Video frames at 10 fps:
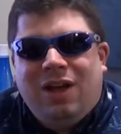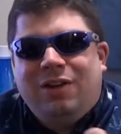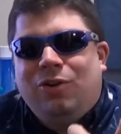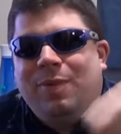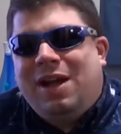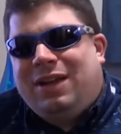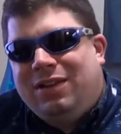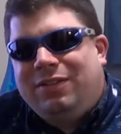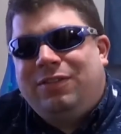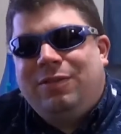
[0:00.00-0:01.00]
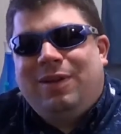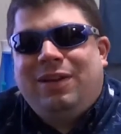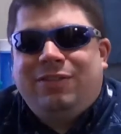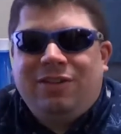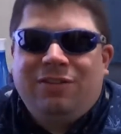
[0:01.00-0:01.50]
Go back and listen to my
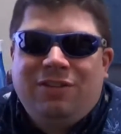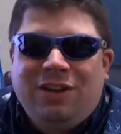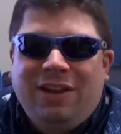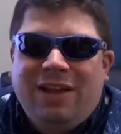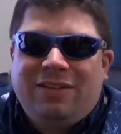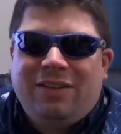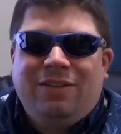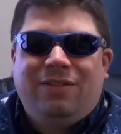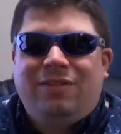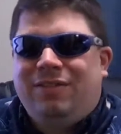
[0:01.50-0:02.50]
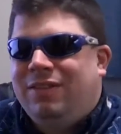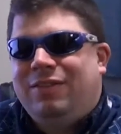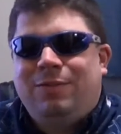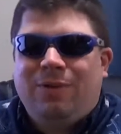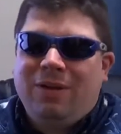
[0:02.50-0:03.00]
discussion on that. This
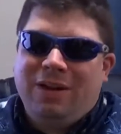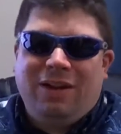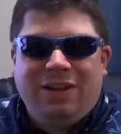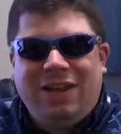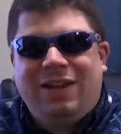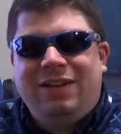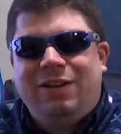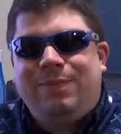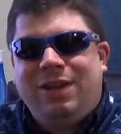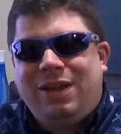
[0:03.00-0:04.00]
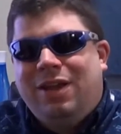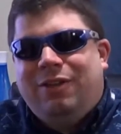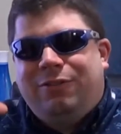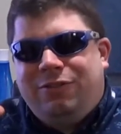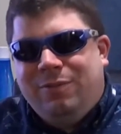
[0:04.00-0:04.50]
is probably, again, going to be
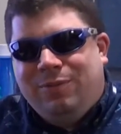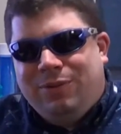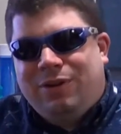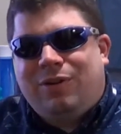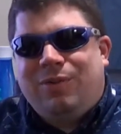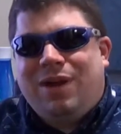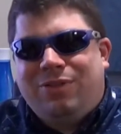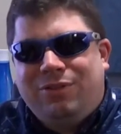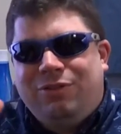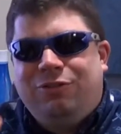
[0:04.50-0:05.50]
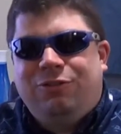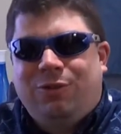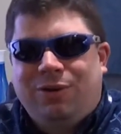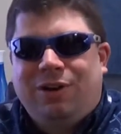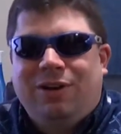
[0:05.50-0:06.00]
simpler rather than
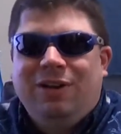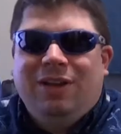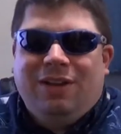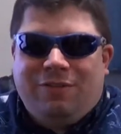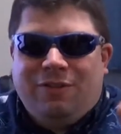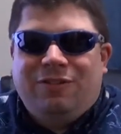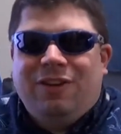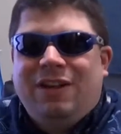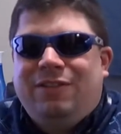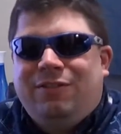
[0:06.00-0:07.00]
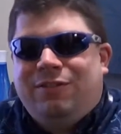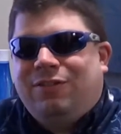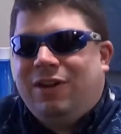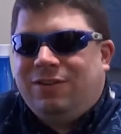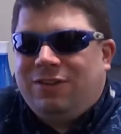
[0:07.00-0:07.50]
shorter for tonight's
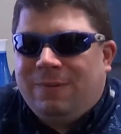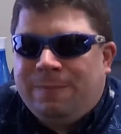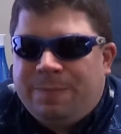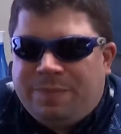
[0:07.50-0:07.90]
discussion.